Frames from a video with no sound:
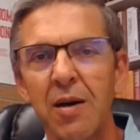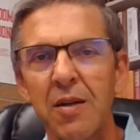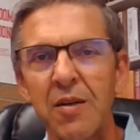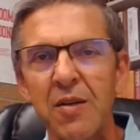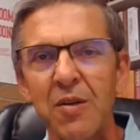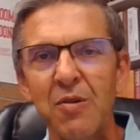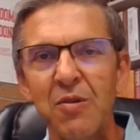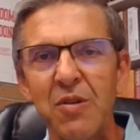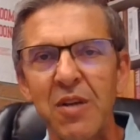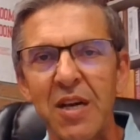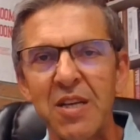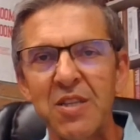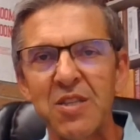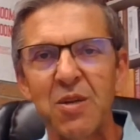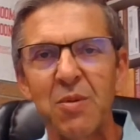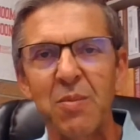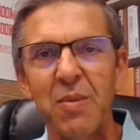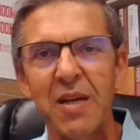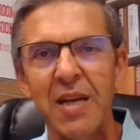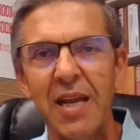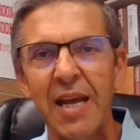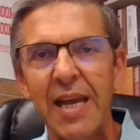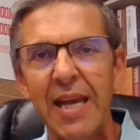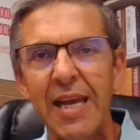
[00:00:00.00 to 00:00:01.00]
New
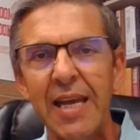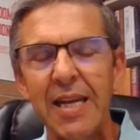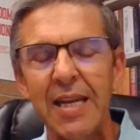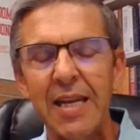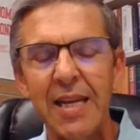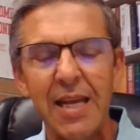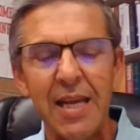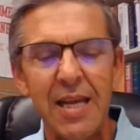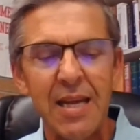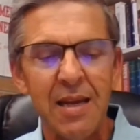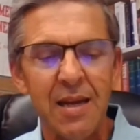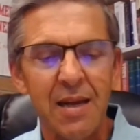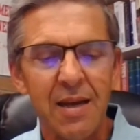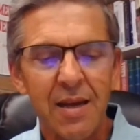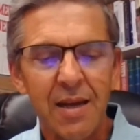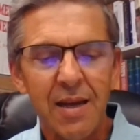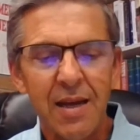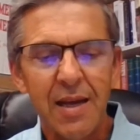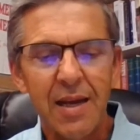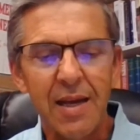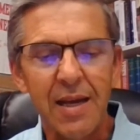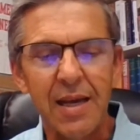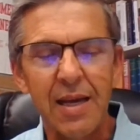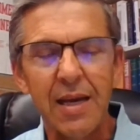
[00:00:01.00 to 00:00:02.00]
Testament handy
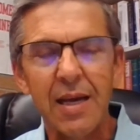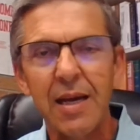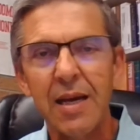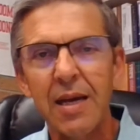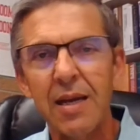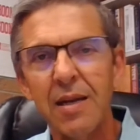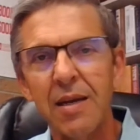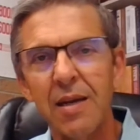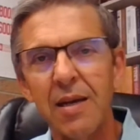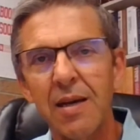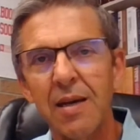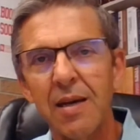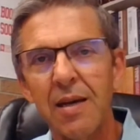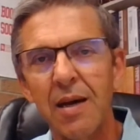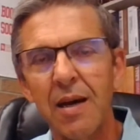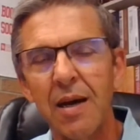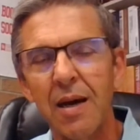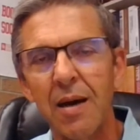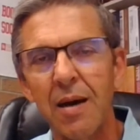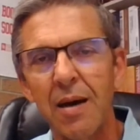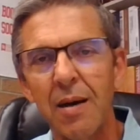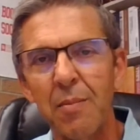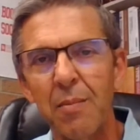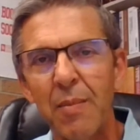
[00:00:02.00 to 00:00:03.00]
and
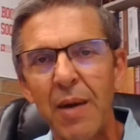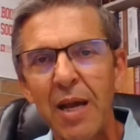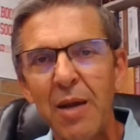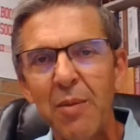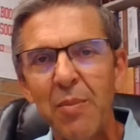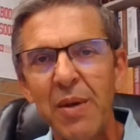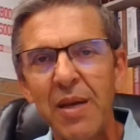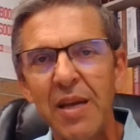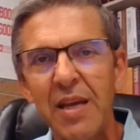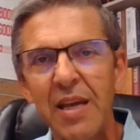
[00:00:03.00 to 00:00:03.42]
maybe